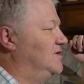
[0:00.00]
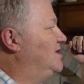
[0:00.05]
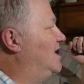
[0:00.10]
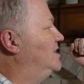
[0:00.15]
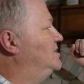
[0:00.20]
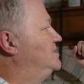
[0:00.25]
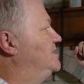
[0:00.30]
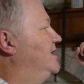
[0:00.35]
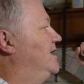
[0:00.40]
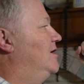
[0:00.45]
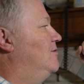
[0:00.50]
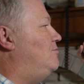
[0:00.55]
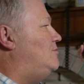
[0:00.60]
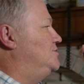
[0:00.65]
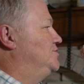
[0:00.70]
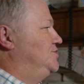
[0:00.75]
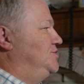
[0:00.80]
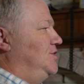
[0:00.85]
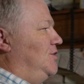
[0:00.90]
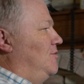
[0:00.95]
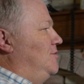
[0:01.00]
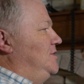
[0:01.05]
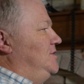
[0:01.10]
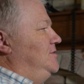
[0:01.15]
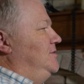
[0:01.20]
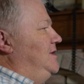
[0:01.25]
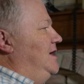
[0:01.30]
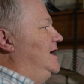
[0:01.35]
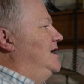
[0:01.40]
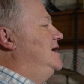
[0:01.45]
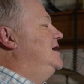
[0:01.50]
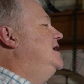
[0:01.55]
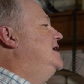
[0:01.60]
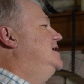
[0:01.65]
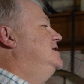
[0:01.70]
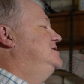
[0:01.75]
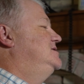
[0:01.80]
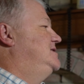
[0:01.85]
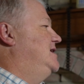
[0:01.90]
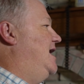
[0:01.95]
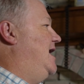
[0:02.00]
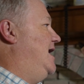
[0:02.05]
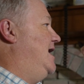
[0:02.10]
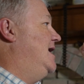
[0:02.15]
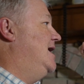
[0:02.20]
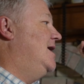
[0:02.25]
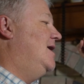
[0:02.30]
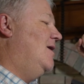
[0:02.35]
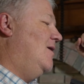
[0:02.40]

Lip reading: Gunziger, will show it to you and say,